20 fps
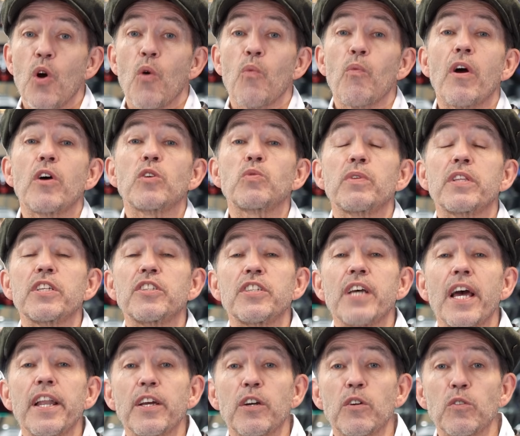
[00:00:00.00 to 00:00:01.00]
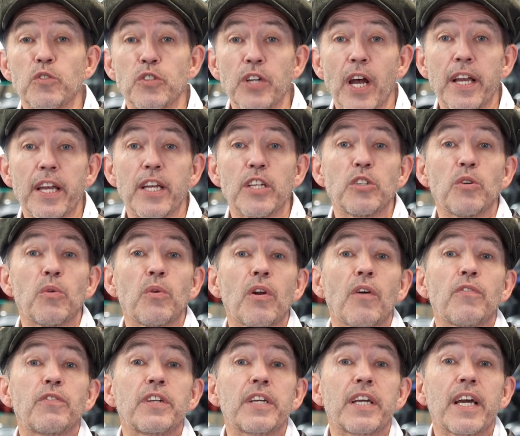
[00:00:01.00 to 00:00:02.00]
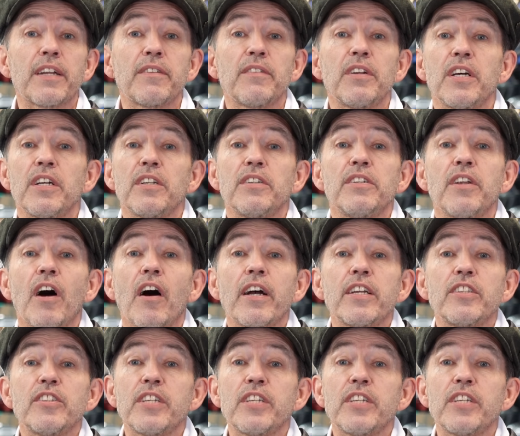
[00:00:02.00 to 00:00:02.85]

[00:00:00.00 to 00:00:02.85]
whereas with a technical jacket you will often get 9,